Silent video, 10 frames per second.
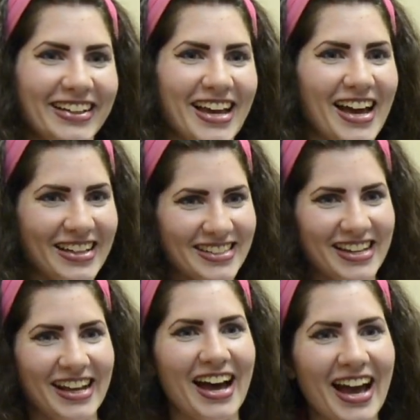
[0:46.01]
Yeah,
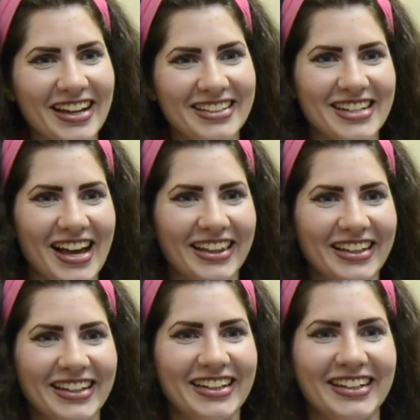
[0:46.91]
say hi
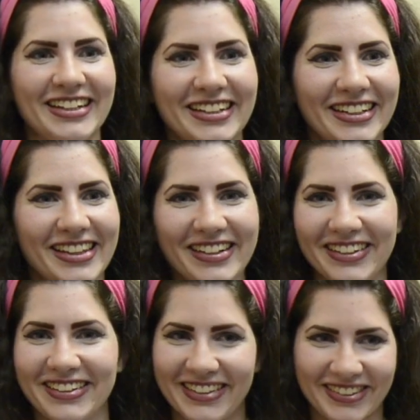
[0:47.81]
Djali. There
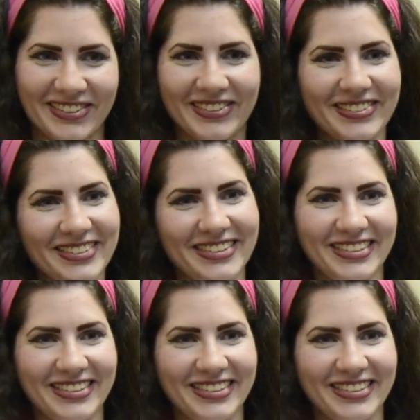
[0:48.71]
you go.